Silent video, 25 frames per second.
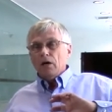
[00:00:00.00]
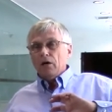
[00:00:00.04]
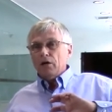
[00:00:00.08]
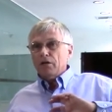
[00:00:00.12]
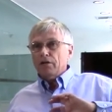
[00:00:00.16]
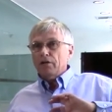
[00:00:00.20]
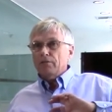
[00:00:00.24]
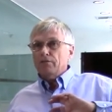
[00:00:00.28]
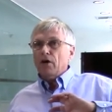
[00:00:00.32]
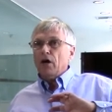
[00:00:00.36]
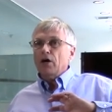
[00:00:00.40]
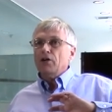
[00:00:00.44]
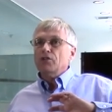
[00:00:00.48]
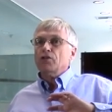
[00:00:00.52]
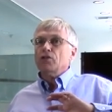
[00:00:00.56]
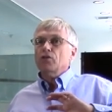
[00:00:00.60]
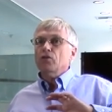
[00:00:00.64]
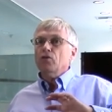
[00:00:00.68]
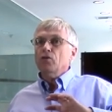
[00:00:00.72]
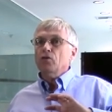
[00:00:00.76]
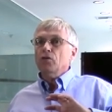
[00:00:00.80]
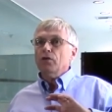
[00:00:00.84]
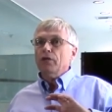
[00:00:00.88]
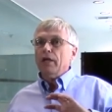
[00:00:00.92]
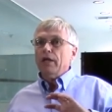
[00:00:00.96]
on a device
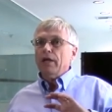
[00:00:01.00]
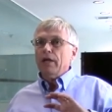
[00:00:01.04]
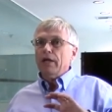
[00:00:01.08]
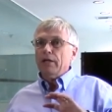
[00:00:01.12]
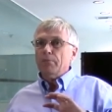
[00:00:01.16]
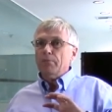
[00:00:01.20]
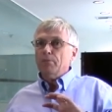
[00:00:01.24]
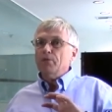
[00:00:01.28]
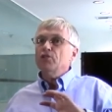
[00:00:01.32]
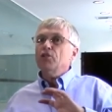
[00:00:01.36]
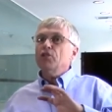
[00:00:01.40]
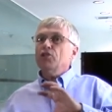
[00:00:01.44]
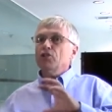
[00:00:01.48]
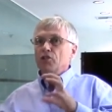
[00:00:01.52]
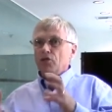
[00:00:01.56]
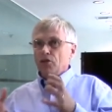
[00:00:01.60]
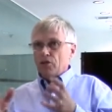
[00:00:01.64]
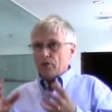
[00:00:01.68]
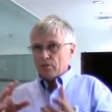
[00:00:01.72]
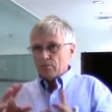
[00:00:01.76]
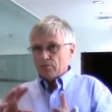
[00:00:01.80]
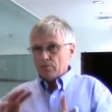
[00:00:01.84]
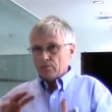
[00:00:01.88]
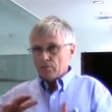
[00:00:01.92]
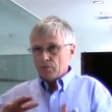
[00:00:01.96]
called a
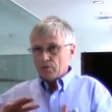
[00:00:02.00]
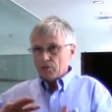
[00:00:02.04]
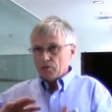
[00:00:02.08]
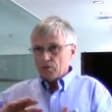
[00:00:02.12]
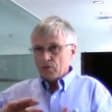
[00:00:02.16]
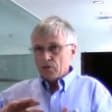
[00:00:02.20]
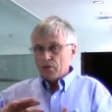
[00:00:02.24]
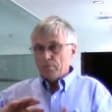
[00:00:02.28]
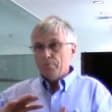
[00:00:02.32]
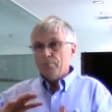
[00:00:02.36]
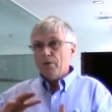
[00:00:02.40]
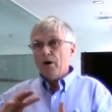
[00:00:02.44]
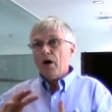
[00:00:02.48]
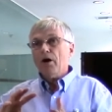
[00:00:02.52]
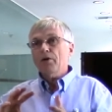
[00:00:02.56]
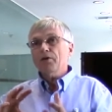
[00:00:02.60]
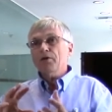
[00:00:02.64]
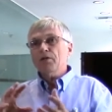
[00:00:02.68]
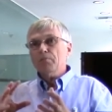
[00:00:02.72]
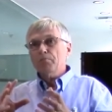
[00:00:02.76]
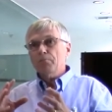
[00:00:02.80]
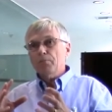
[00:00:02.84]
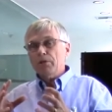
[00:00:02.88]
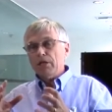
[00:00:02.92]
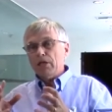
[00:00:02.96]
positioner. So the
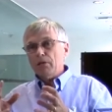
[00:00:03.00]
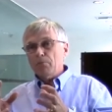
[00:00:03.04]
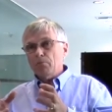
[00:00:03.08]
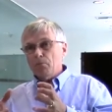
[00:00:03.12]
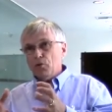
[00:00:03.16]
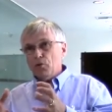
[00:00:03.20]
part is being